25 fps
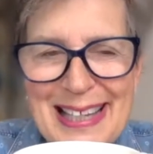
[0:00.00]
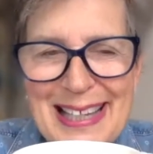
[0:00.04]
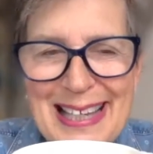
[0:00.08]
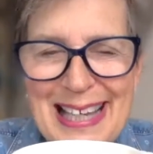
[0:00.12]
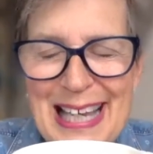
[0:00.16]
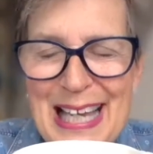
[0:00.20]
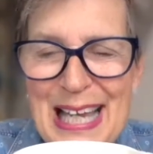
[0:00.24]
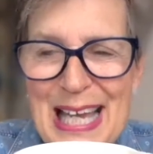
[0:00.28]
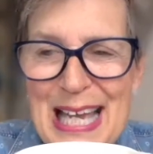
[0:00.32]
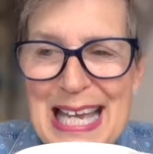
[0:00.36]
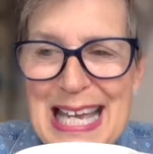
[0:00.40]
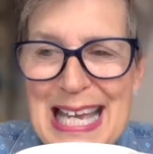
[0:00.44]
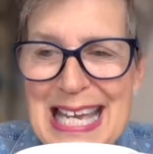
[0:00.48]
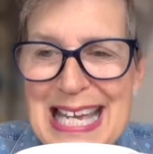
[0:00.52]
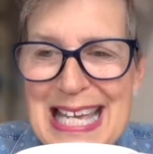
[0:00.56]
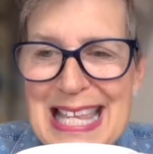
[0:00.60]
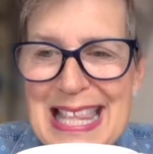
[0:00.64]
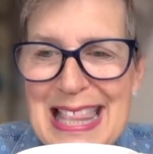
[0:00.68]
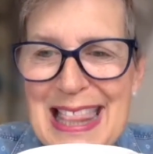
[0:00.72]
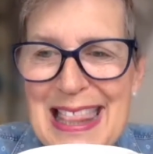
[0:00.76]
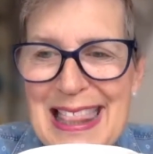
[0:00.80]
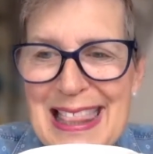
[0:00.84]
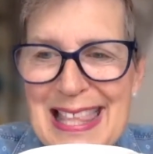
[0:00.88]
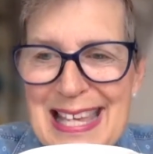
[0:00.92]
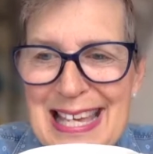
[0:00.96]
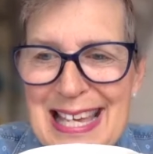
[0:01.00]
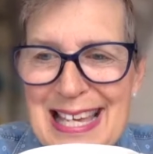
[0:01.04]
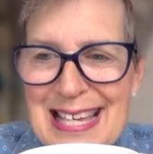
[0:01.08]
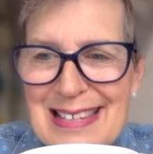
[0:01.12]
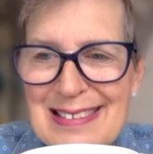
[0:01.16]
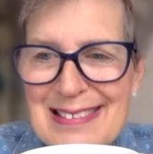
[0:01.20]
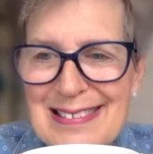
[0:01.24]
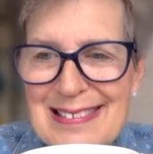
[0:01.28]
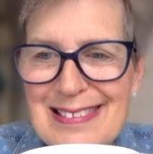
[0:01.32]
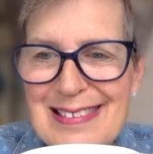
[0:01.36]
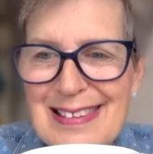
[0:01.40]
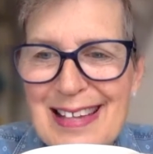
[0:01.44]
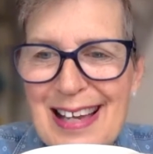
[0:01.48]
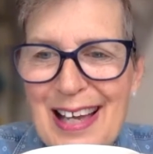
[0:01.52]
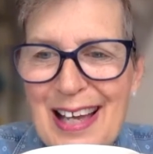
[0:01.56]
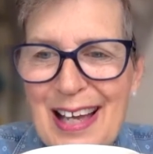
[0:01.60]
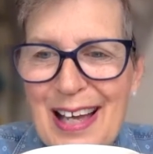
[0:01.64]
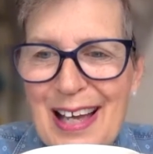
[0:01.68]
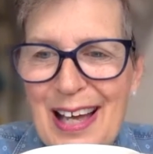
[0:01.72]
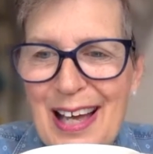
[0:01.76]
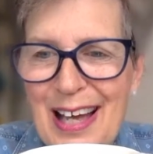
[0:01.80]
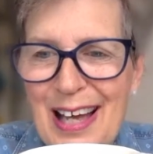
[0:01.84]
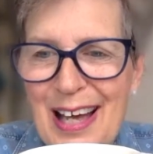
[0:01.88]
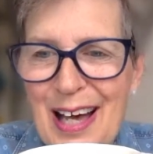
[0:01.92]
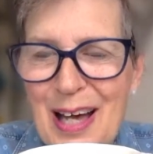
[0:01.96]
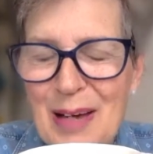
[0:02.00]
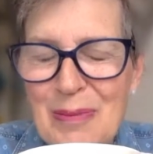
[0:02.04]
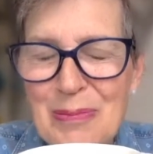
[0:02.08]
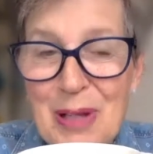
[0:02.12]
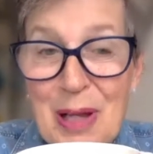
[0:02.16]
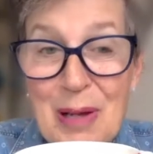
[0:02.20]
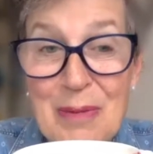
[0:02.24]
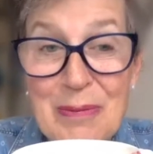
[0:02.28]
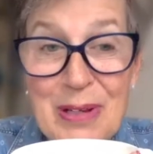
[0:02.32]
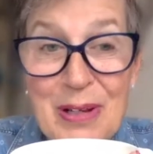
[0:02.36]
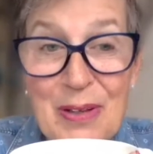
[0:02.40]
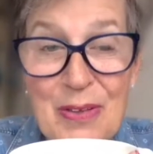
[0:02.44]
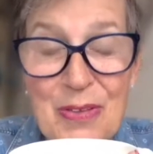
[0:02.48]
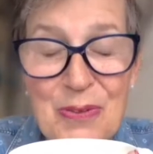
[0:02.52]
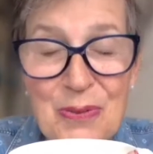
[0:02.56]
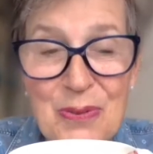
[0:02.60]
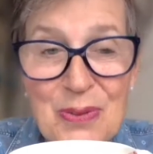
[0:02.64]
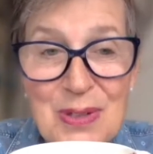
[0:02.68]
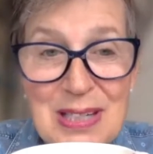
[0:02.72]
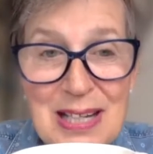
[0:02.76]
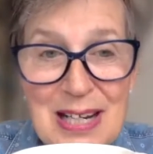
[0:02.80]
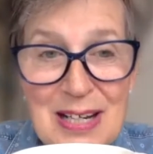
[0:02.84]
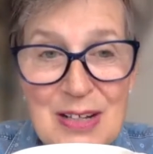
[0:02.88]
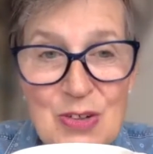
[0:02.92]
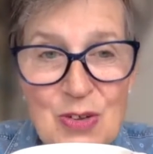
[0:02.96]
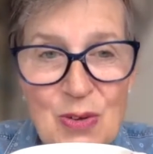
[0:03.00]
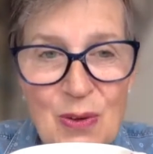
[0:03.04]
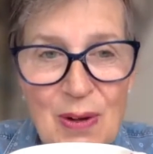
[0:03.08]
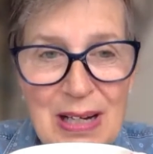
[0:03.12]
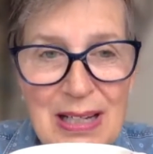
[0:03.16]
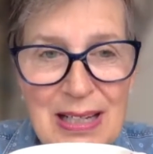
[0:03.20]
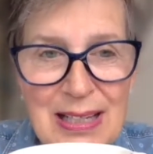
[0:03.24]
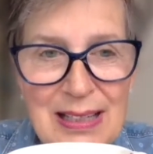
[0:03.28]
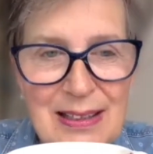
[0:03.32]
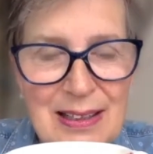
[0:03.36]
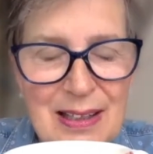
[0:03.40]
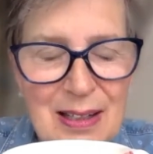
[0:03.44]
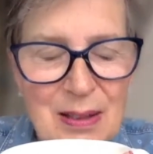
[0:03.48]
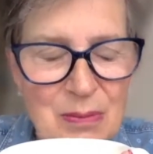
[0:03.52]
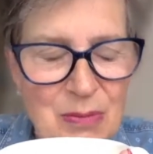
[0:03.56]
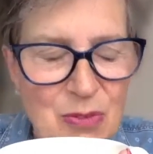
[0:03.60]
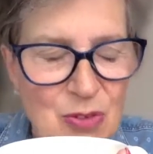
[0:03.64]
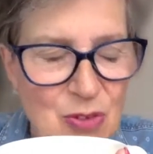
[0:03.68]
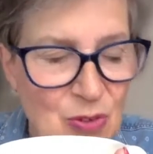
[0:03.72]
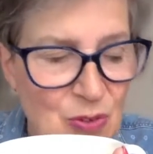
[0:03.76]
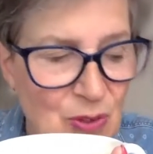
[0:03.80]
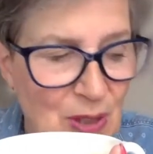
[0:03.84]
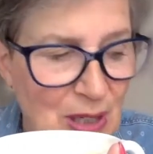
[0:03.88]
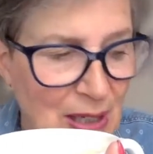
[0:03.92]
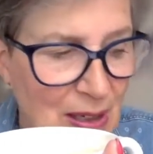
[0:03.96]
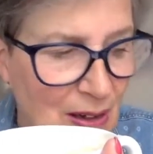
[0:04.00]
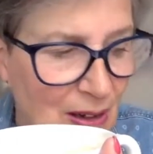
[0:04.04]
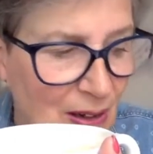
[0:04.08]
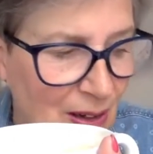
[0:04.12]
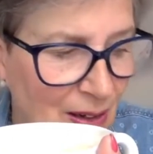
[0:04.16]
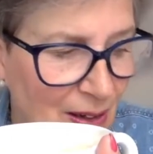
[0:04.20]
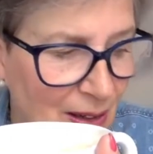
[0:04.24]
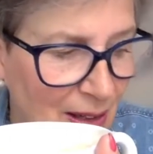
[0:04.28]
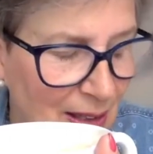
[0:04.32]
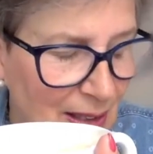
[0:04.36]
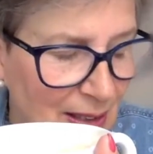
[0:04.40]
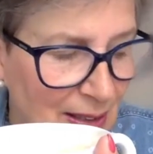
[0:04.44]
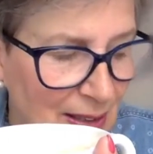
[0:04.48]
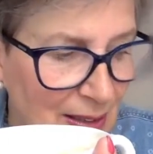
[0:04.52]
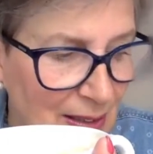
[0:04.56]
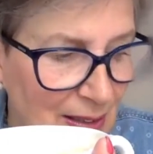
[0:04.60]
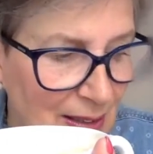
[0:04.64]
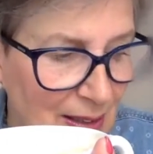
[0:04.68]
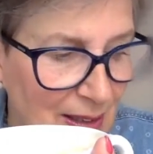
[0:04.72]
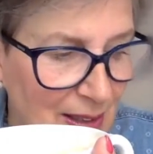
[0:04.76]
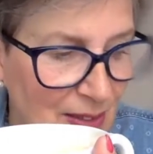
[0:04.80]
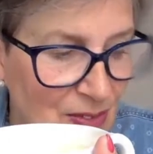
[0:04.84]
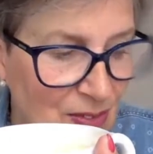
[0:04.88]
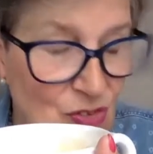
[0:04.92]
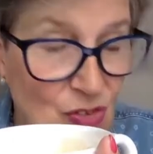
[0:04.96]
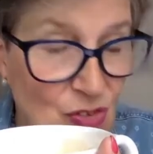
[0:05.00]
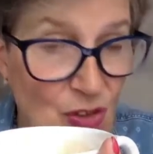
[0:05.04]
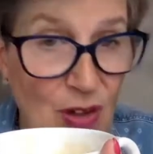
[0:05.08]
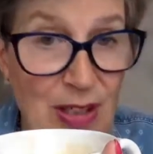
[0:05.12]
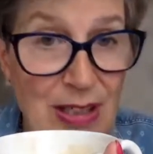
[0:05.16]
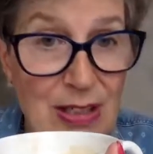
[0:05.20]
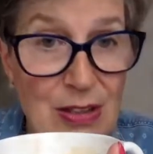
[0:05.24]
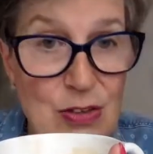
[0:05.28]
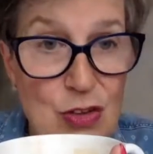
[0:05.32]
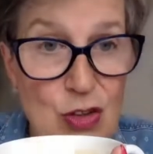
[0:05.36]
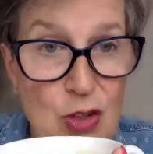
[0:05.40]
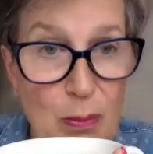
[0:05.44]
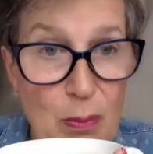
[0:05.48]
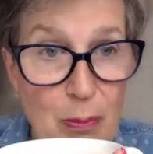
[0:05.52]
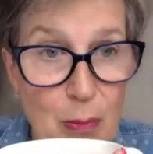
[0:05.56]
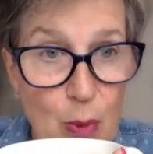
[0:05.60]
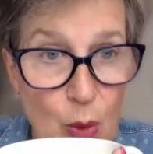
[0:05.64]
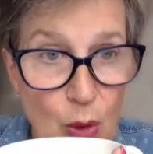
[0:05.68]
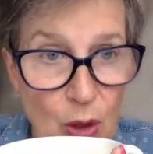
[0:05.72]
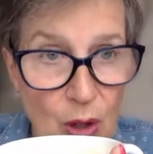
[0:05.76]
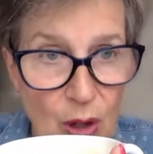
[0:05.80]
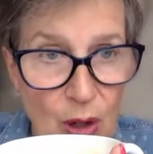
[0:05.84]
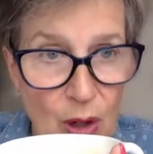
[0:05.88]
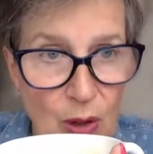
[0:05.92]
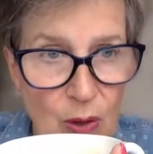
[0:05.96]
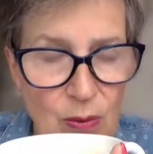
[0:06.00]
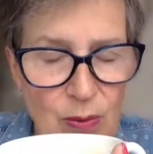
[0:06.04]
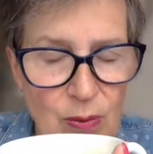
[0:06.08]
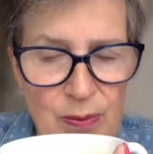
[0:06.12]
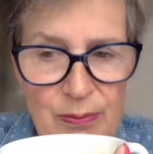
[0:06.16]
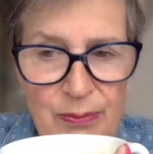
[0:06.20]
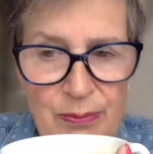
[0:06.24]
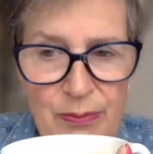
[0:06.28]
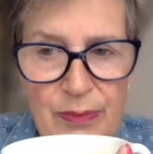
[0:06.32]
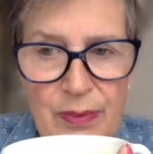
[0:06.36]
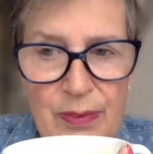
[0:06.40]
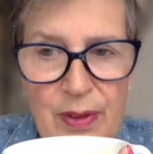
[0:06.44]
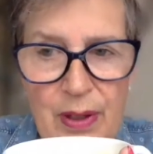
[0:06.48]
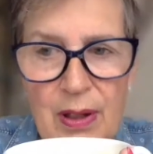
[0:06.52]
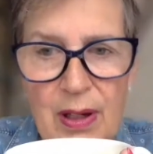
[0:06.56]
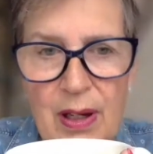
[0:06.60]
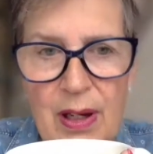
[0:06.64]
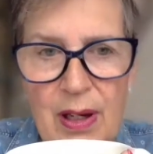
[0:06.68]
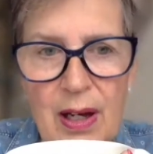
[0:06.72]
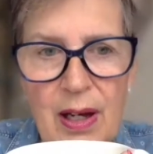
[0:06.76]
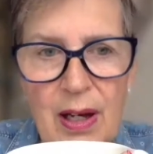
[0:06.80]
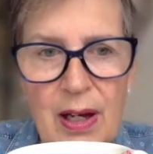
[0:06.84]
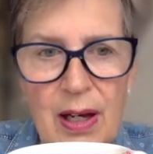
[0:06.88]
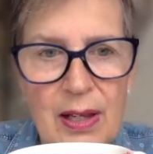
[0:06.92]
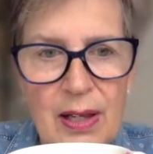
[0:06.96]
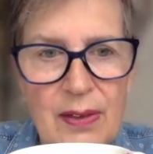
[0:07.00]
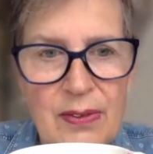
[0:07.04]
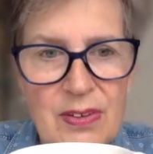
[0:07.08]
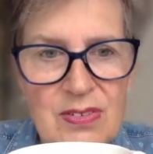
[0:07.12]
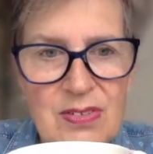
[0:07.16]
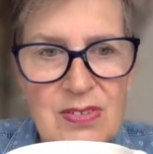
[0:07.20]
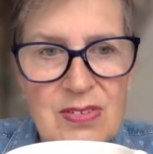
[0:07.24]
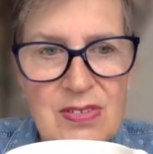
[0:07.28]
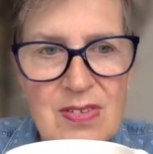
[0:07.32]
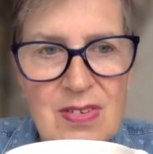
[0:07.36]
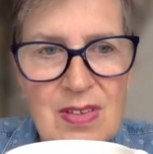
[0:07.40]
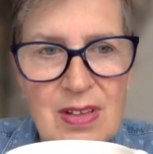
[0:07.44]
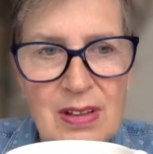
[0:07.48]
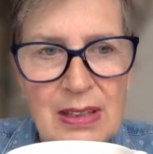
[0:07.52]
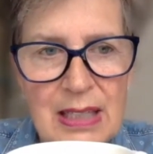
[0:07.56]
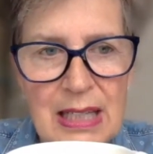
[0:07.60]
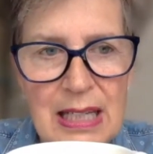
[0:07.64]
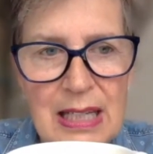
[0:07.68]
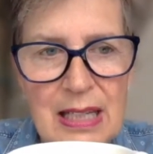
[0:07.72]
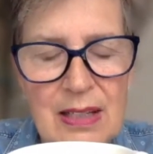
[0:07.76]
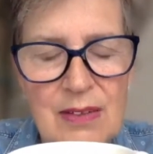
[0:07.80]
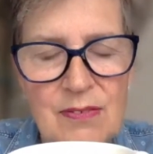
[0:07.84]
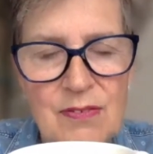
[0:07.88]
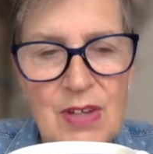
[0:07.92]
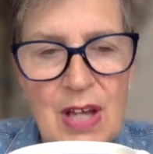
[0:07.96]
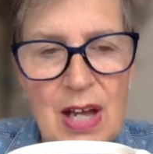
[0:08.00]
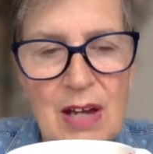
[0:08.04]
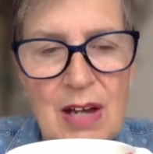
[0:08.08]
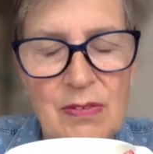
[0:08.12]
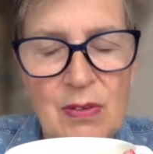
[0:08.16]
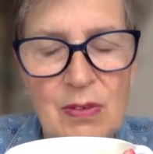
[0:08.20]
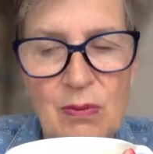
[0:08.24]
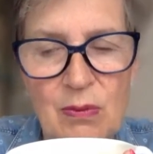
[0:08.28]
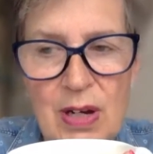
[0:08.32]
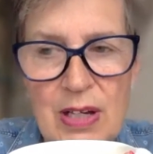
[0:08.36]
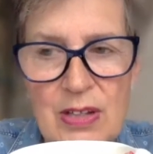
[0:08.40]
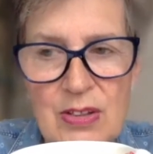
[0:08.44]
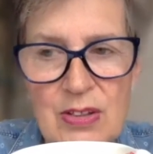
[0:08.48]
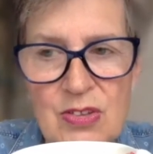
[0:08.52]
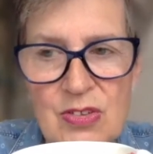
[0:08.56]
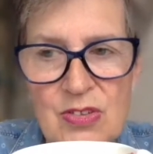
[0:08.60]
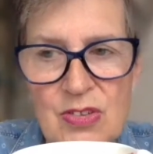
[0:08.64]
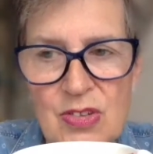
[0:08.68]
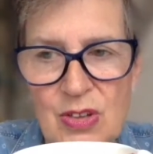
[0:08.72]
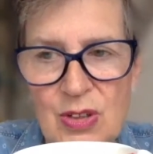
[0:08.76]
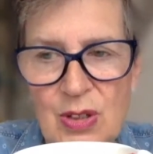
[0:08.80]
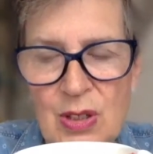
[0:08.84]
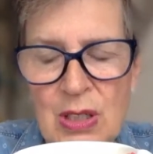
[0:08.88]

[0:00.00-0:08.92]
in this upcoming 3-day training that I'm doing on starting tomorrow, and this is the link if you haven't registered,